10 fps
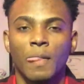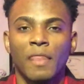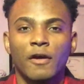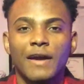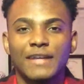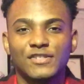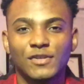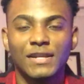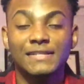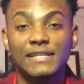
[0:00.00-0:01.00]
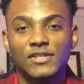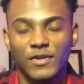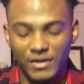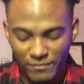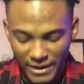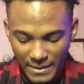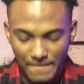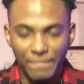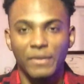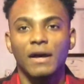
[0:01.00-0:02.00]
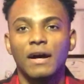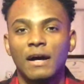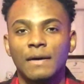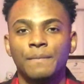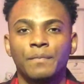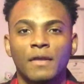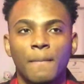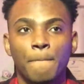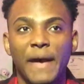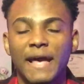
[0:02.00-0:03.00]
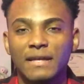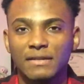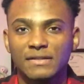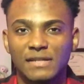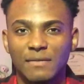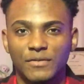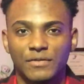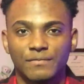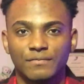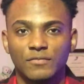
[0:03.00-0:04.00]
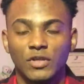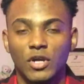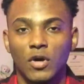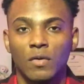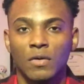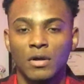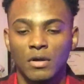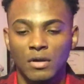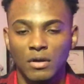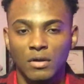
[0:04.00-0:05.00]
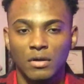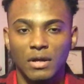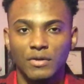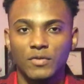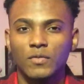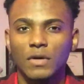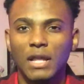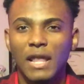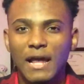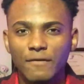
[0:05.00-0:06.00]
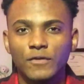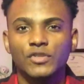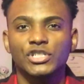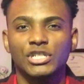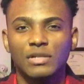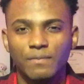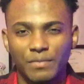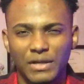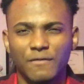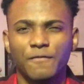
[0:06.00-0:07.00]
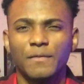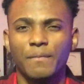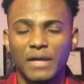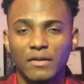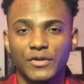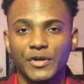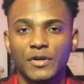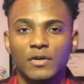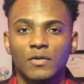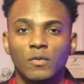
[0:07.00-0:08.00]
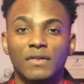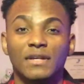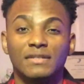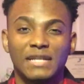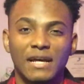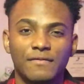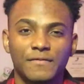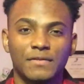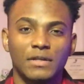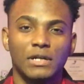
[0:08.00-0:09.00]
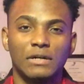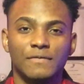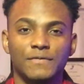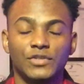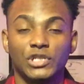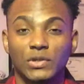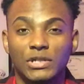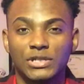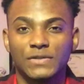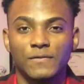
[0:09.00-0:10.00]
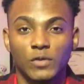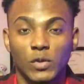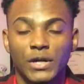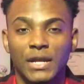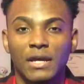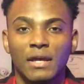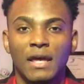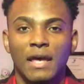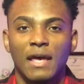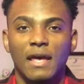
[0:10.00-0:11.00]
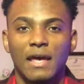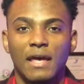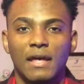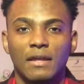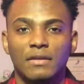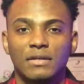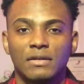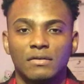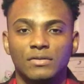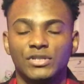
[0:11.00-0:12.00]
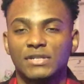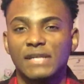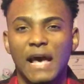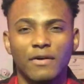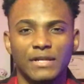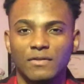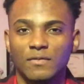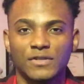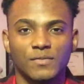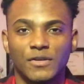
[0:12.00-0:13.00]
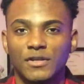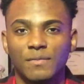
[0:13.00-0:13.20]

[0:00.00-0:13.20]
Alright, so let's get started, right? Back in the summer, a lot of you should be familiar with the death of George Floyd and just how he was murdered